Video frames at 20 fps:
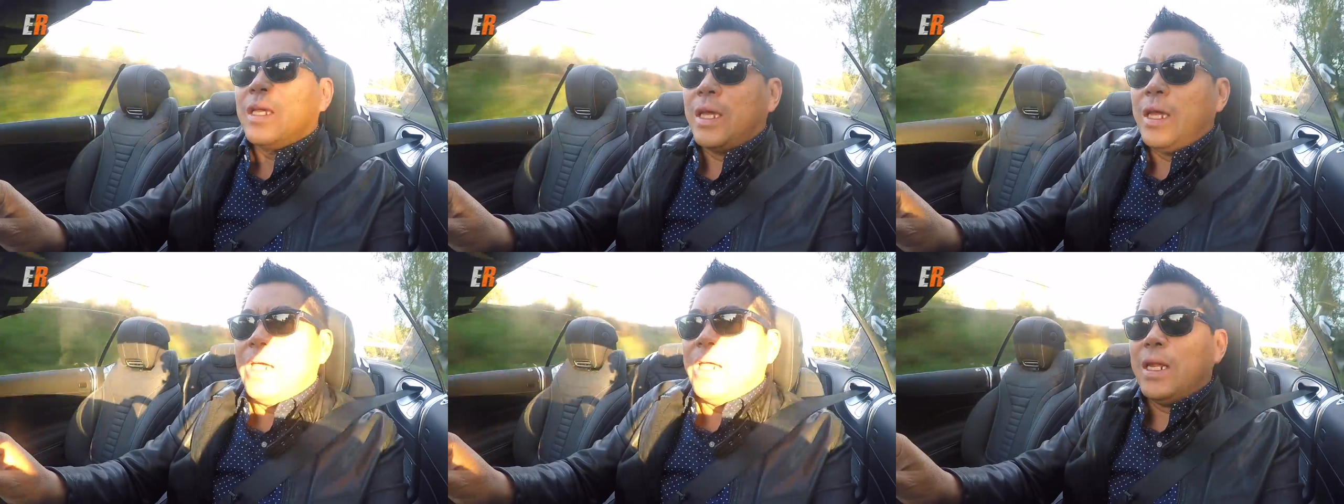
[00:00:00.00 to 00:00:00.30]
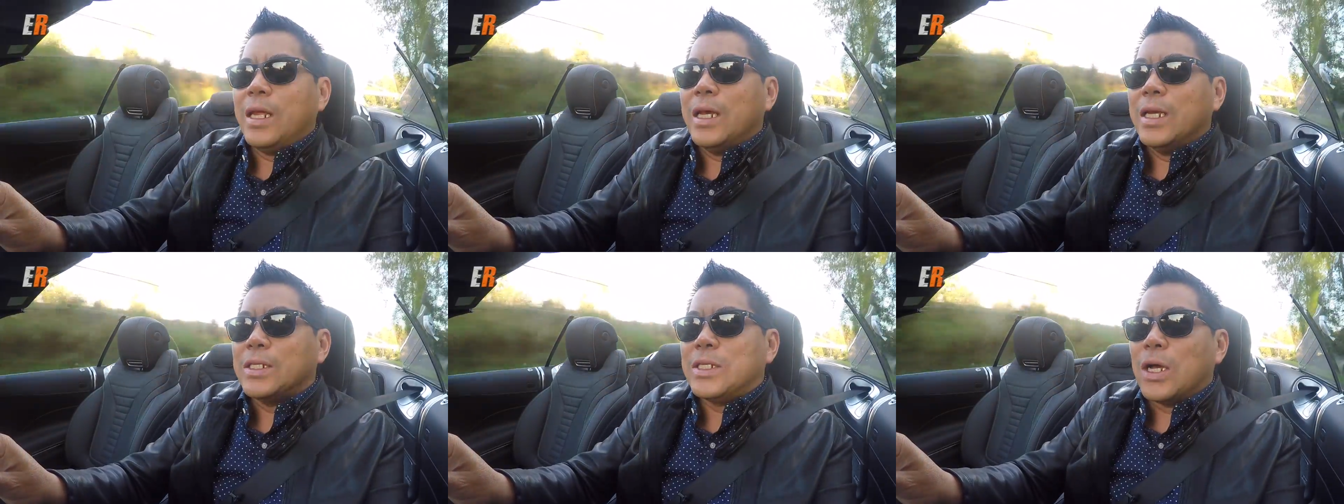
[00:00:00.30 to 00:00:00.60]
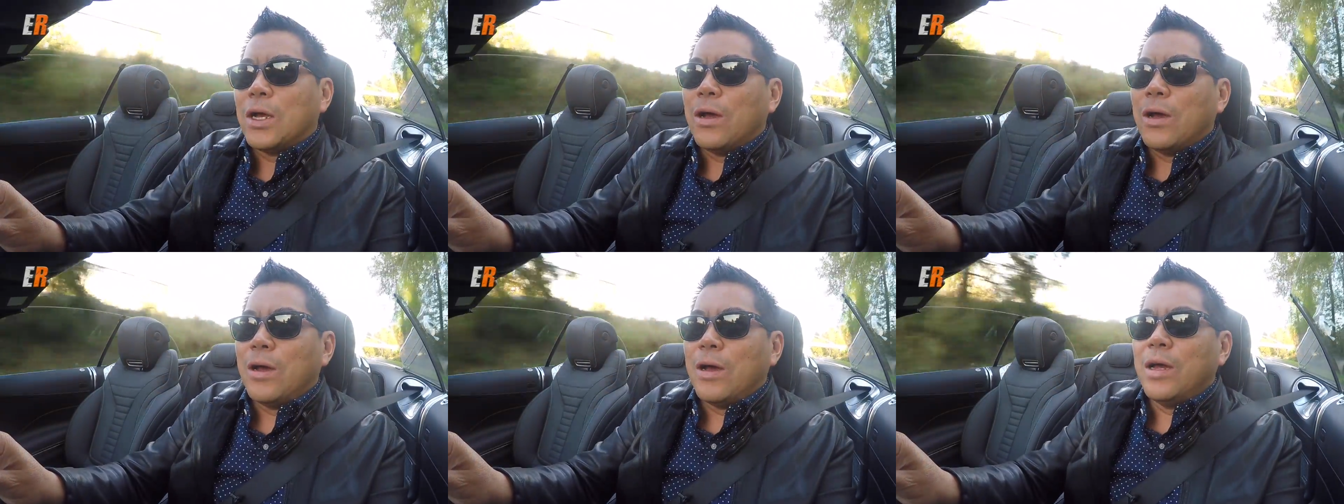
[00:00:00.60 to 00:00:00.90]
heat is
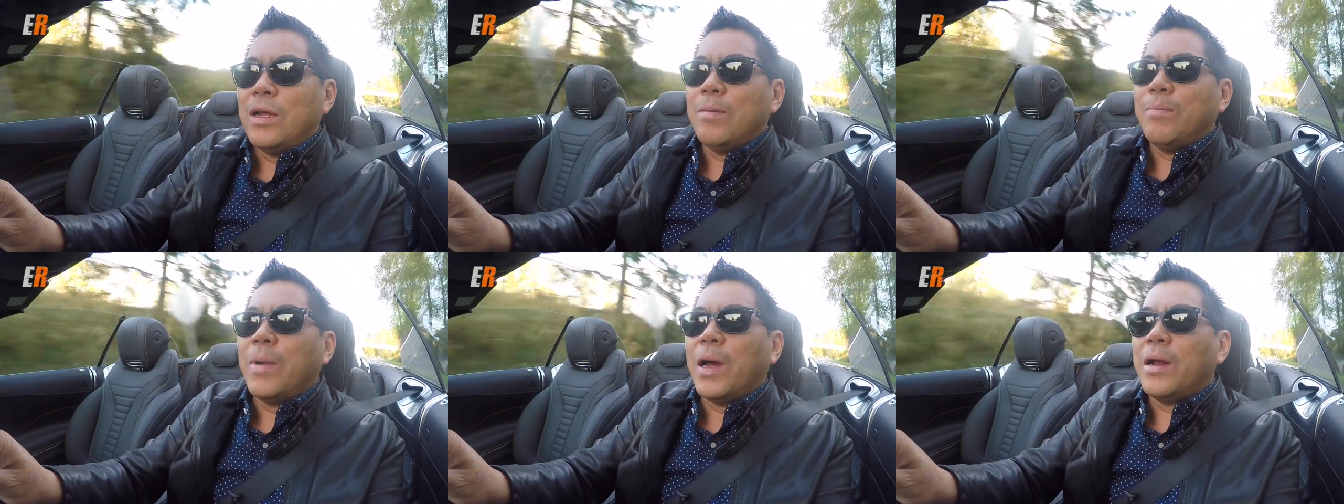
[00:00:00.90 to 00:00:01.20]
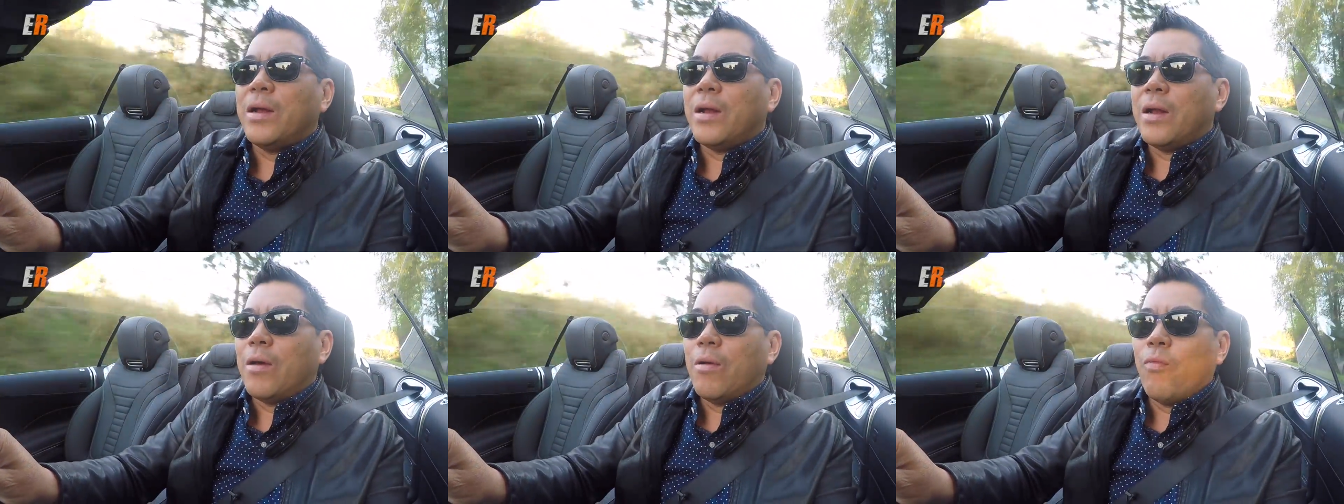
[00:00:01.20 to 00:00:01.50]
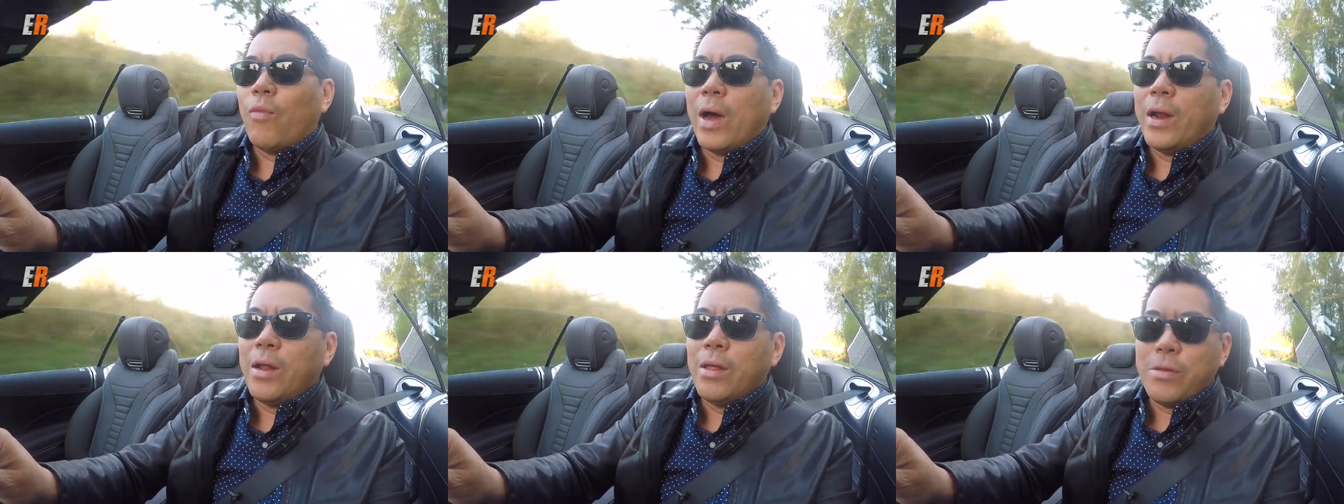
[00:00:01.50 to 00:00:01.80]
on, but
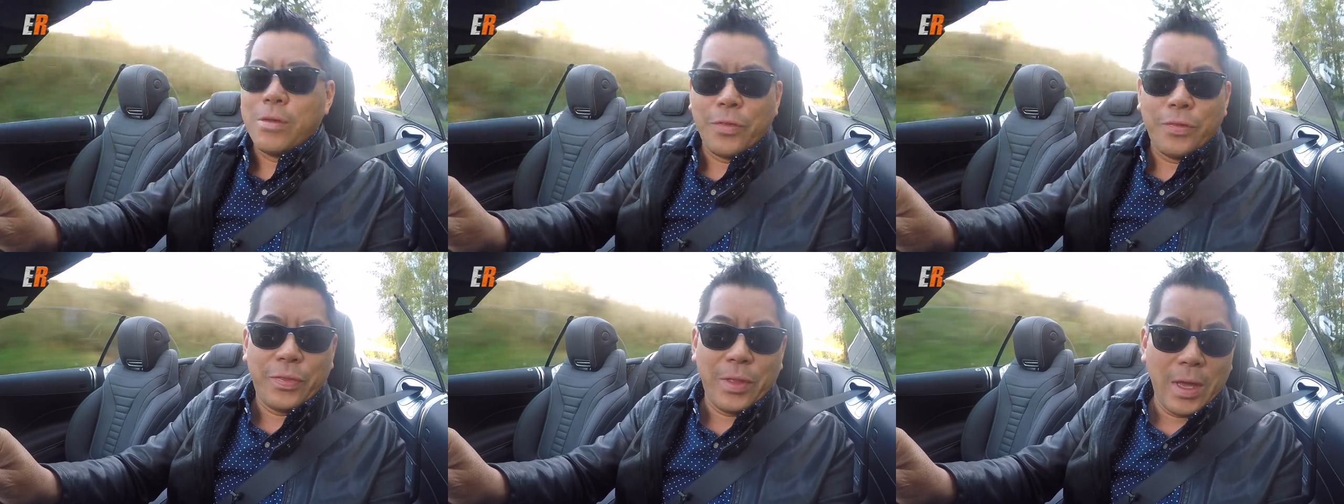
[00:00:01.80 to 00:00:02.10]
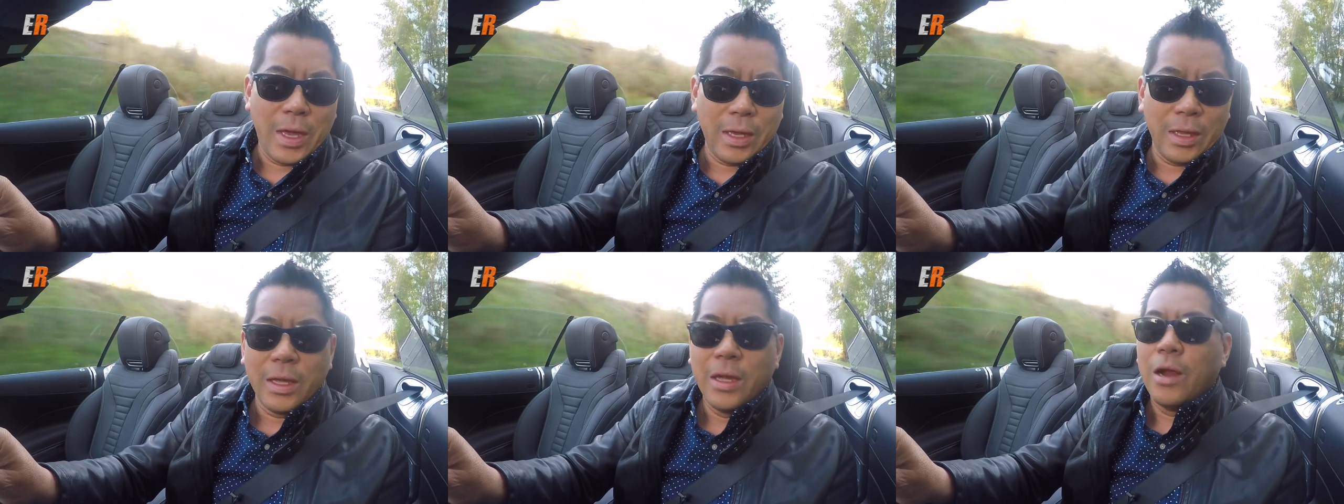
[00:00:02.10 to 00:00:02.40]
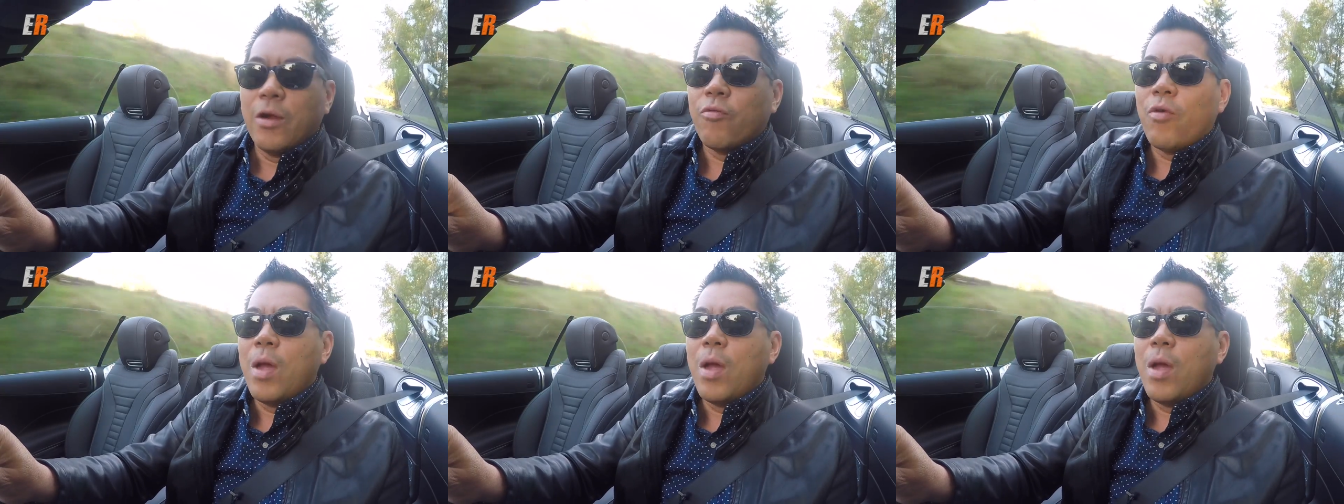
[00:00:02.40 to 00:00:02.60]
one other thing,